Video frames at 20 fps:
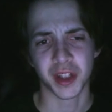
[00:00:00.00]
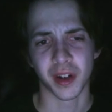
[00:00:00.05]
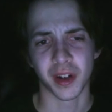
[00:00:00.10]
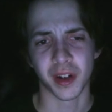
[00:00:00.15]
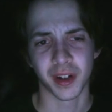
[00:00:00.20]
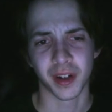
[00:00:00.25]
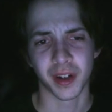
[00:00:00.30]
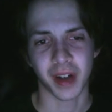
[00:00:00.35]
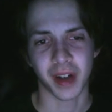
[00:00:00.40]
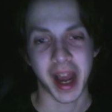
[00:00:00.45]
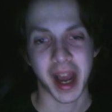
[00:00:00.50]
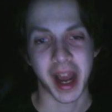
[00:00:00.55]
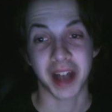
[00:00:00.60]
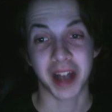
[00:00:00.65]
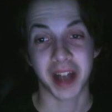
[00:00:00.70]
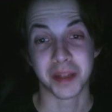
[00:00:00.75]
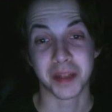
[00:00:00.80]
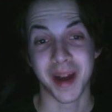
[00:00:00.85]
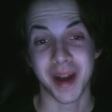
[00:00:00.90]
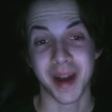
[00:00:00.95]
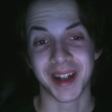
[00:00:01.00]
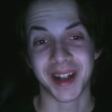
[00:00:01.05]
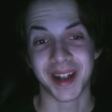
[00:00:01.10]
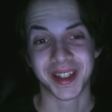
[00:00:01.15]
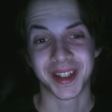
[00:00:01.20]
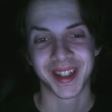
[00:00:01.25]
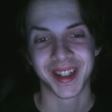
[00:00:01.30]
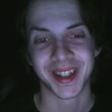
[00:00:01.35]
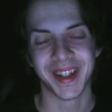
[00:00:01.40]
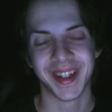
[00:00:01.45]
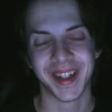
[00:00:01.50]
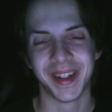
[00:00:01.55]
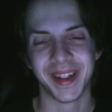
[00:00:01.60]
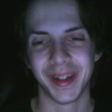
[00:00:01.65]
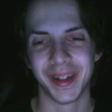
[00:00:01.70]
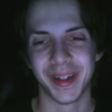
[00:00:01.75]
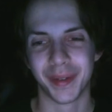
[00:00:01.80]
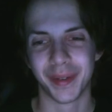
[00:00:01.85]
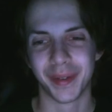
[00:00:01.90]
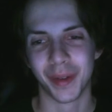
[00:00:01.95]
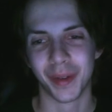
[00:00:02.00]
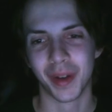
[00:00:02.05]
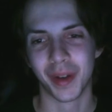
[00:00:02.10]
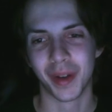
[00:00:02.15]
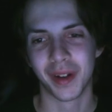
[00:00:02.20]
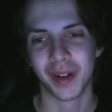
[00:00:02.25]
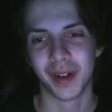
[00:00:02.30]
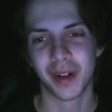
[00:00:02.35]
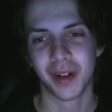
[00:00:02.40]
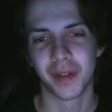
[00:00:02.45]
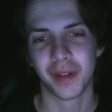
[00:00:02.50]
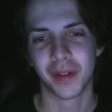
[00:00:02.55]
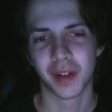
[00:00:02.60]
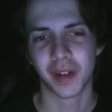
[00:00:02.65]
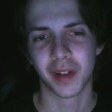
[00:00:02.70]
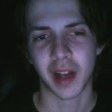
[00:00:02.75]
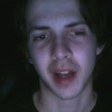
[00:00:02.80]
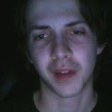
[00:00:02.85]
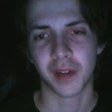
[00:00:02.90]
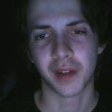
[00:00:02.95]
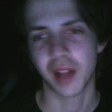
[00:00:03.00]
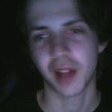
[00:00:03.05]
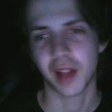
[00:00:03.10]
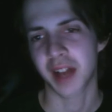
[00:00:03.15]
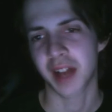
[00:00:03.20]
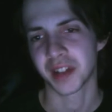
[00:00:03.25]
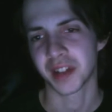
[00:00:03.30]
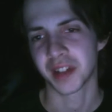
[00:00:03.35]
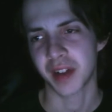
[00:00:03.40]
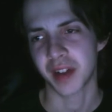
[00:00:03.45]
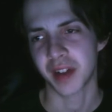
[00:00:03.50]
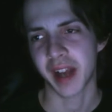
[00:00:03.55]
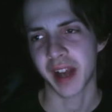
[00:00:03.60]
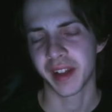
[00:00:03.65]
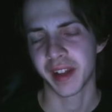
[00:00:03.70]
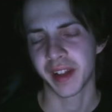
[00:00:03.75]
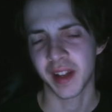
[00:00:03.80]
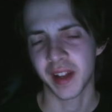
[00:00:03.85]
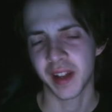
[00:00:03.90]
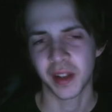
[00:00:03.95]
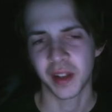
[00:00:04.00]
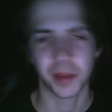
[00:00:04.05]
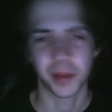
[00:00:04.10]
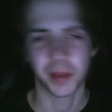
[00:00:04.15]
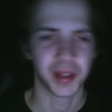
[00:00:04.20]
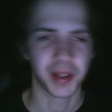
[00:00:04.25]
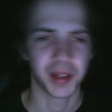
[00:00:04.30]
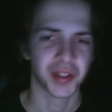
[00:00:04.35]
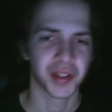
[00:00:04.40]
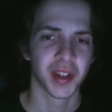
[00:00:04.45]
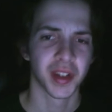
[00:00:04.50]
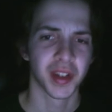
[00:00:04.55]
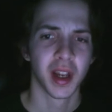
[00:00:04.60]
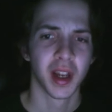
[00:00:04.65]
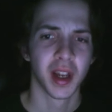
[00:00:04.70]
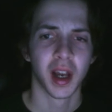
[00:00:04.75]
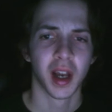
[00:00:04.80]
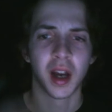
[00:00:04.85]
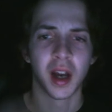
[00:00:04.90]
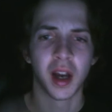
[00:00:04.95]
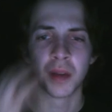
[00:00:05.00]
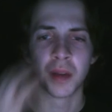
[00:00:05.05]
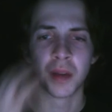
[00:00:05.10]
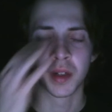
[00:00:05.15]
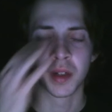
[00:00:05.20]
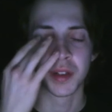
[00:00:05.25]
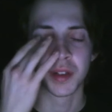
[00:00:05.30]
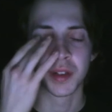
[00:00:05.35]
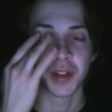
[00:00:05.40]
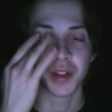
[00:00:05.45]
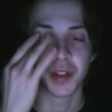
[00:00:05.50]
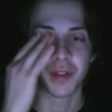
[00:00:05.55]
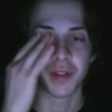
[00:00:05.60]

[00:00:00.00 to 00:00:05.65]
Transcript: good hodgepodge, if you will, of a lot of classic Dracula elements. There's homages